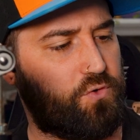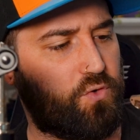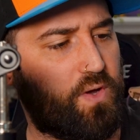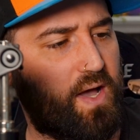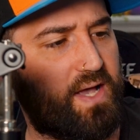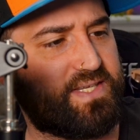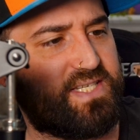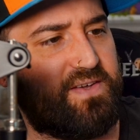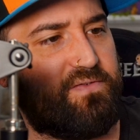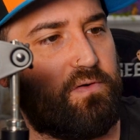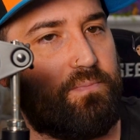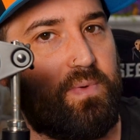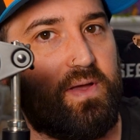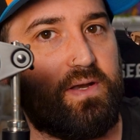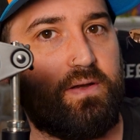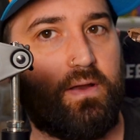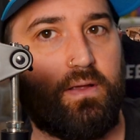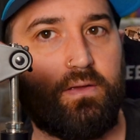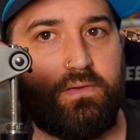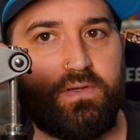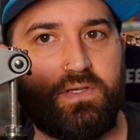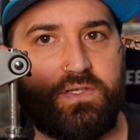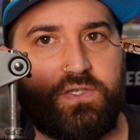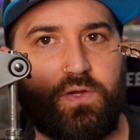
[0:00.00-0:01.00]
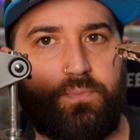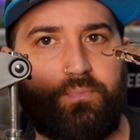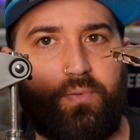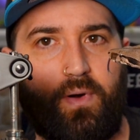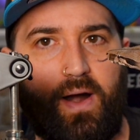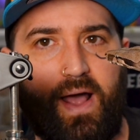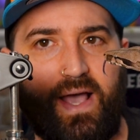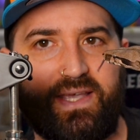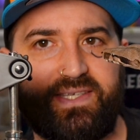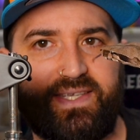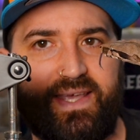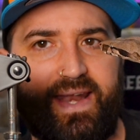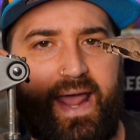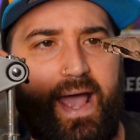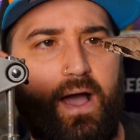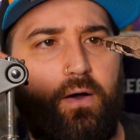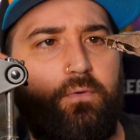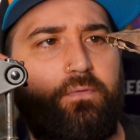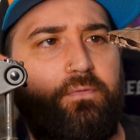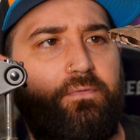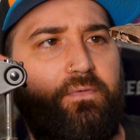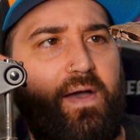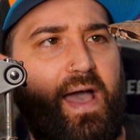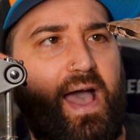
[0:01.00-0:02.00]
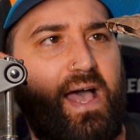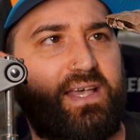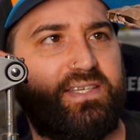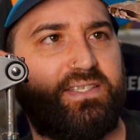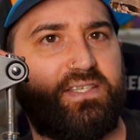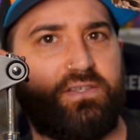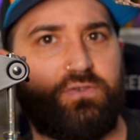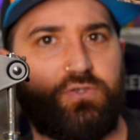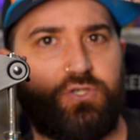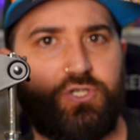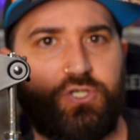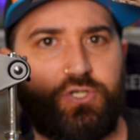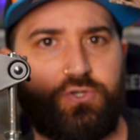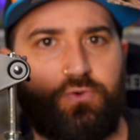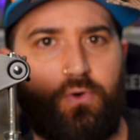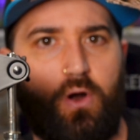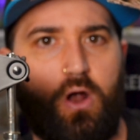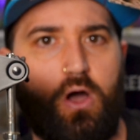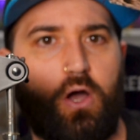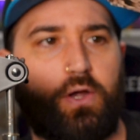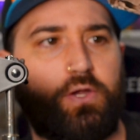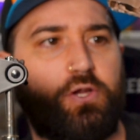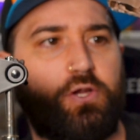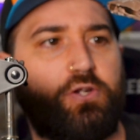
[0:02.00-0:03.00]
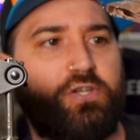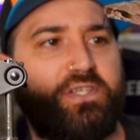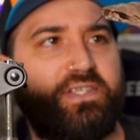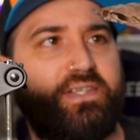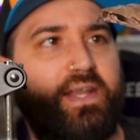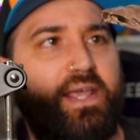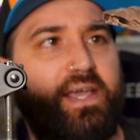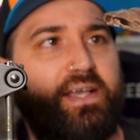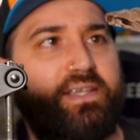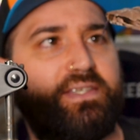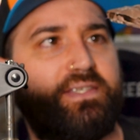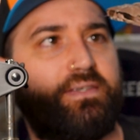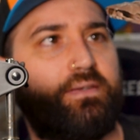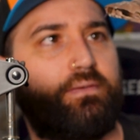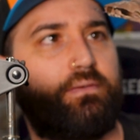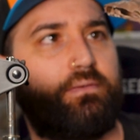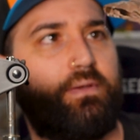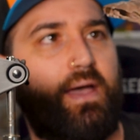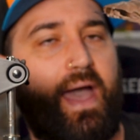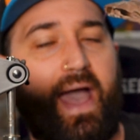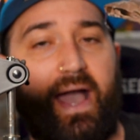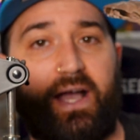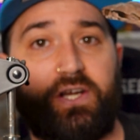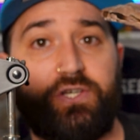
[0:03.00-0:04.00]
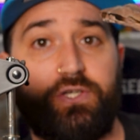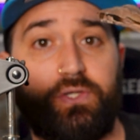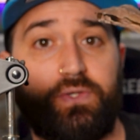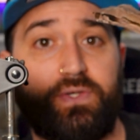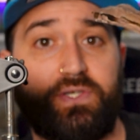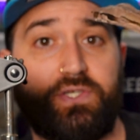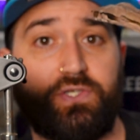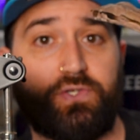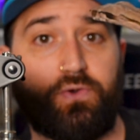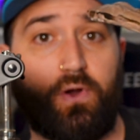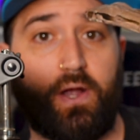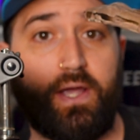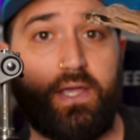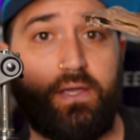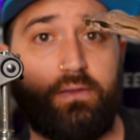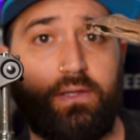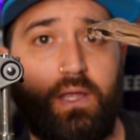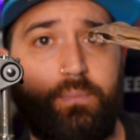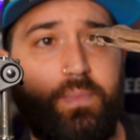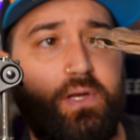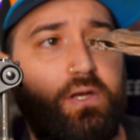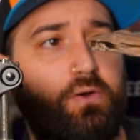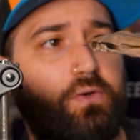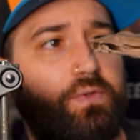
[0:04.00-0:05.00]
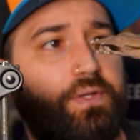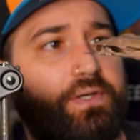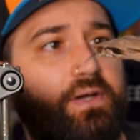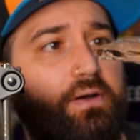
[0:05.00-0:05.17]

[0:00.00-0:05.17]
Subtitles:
you guys ever been surprised at how fast and strong your snakes actually strike? Let me know in the